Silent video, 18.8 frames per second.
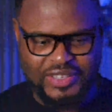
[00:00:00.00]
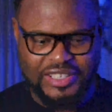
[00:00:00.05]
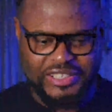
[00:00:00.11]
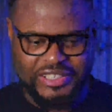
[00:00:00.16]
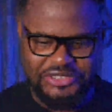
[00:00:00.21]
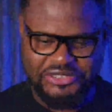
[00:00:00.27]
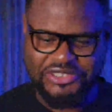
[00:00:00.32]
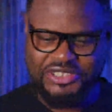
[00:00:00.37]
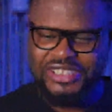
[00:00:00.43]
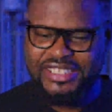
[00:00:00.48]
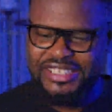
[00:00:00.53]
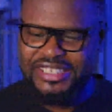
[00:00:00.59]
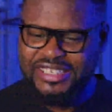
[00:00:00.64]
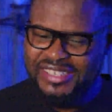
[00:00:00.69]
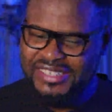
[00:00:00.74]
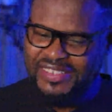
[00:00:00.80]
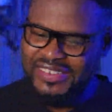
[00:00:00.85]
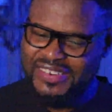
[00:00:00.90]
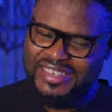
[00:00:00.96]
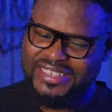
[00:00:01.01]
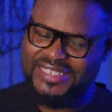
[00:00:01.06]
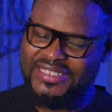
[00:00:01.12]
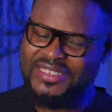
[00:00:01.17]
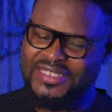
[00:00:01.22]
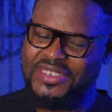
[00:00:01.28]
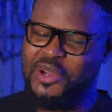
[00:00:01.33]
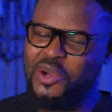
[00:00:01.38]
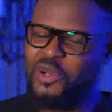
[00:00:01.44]
English version.
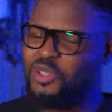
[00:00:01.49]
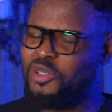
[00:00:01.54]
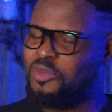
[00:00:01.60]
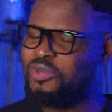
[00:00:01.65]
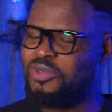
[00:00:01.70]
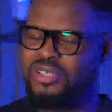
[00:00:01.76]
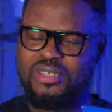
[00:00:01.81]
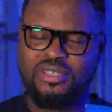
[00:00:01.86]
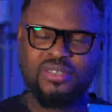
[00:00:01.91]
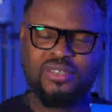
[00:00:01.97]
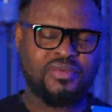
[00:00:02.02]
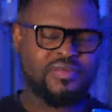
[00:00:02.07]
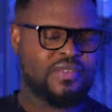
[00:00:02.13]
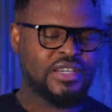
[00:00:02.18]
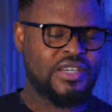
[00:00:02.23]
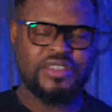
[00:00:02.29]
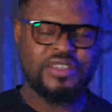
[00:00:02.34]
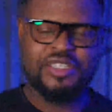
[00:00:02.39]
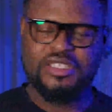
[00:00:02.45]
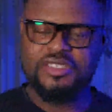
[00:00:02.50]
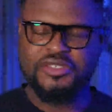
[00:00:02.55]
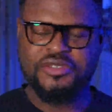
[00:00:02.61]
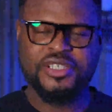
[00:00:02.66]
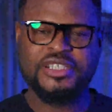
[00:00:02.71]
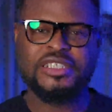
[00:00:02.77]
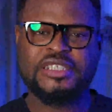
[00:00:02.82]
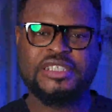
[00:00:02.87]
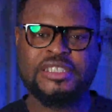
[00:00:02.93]
All right, so the audiobook,
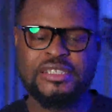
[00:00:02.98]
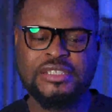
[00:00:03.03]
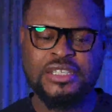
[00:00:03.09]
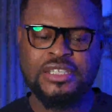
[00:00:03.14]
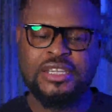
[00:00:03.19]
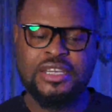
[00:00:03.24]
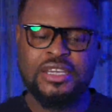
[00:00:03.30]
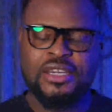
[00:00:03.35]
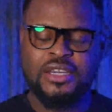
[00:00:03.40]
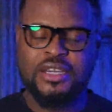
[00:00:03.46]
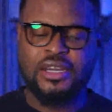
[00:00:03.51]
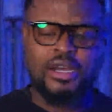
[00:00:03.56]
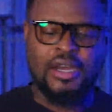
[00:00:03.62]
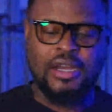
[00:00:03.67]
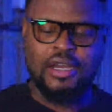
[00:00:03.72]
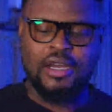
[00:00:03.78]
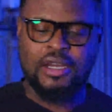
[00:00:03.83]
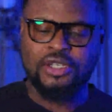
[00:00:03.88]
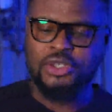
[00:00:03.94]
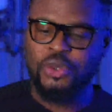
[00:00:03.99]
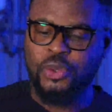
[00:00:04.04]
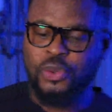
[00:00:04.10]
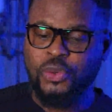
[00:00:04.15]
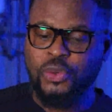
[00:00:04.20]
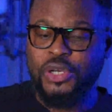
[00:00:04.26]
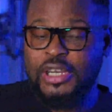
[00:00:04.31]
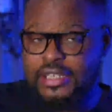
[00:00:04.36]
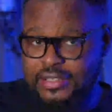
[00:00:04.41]
very interesting.
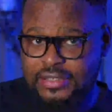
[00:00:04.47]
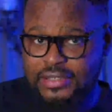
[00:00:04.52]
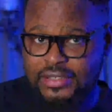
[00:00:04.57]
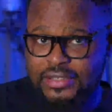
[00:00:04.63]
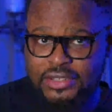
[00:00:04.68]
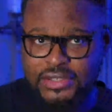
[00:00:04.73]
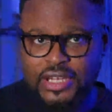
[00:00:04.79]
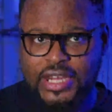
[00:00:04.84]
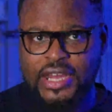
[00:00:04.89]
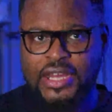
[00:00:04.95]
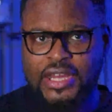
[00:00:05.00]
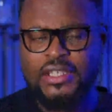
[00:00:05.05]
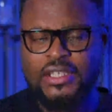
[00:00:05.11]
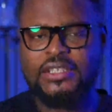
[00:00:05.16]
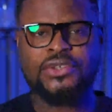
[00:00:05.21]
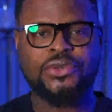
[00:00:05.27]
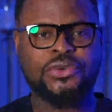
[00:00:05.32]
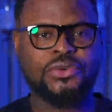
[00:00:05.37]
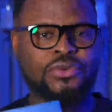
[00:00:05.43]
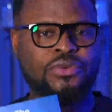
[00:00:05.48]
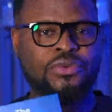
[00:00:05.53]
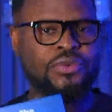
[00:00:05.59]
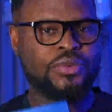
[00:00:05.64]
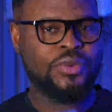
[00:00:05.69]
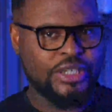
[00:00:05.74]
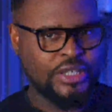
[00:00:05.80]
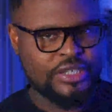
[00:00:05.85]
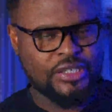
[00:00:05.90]
You could listen to that.
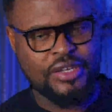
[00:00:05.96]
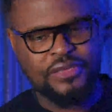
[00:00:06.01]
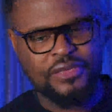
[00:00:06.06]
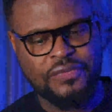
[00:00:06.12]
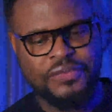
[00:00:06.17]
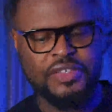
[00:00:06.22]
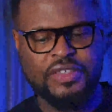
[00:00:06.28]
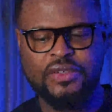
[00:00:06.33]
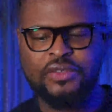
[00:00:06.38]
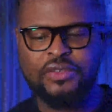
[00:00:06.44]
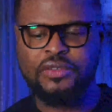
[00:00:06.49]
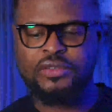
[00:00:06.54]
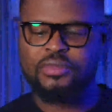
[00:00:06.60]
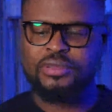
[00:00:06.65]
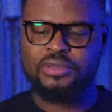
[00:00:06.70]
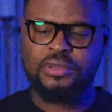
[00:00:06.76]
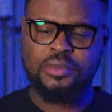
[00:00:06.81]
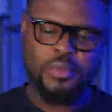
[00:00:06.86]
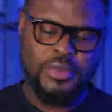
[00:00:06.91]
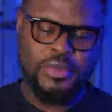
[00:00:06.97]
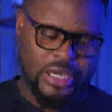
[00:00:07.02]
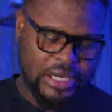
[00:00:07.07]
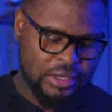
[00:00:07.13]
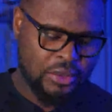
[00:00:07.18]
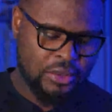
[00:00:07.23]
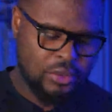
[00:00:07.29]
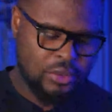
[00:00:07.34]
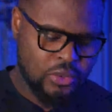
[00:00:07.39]
You could read the physical
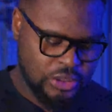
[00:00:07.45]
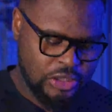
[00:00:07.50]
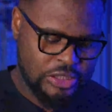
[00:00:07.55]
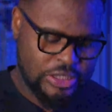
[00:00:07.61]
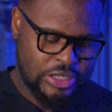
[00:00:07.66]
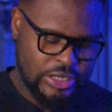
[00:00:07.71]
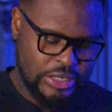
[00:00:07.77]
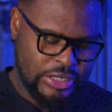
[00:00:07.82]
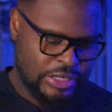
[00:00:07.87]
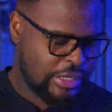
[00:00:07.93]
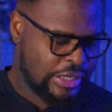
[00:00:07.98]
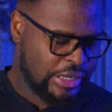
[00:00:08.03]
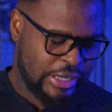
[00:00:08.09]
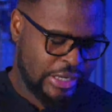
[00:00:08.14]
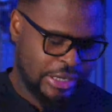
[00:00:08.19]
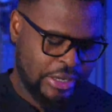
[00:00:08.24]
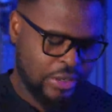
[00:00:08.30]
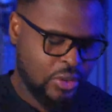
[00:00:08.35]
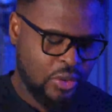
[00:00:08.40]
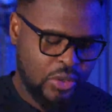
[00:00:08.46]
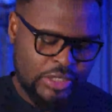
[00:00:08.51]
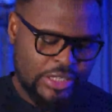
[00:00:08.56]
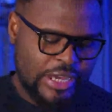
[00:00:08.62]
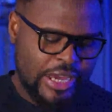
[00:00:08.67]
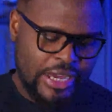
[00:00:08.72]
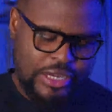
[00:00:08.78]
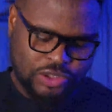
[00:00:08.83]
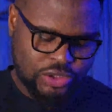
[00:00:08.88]
book, make notes,
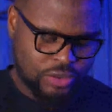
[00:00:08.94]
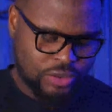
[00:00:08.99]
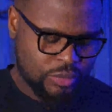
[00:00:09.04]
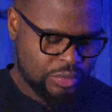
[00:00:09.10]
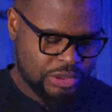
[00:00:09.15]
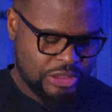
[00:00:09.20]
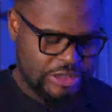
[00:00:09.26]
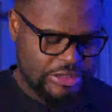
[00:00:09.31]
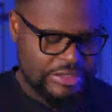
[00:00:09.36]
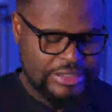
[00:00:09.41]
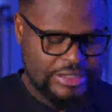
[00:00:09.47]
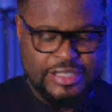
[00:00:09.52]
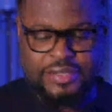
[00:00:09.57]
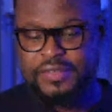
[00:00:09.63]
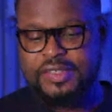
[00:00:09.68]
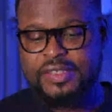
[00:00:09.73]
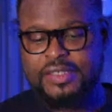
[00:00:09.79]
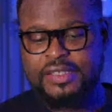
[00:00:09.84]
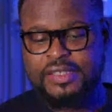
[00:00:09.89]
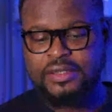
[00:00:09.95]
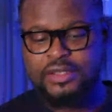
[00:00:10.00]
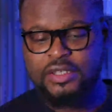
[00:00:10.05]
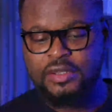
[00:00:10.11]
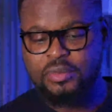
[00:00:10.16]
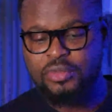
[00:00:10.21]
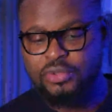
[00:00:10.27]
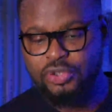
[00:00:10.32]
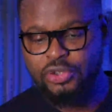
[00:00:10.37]
all the action points and
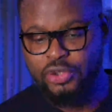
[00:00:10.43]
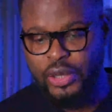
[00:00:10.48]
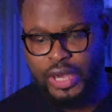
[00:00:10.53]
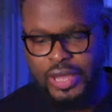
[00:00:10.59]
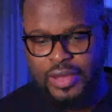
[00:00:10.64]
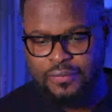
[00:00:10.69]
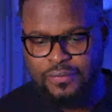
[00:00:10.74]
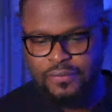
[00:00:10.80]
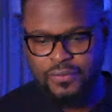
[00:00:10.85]
everything in the book.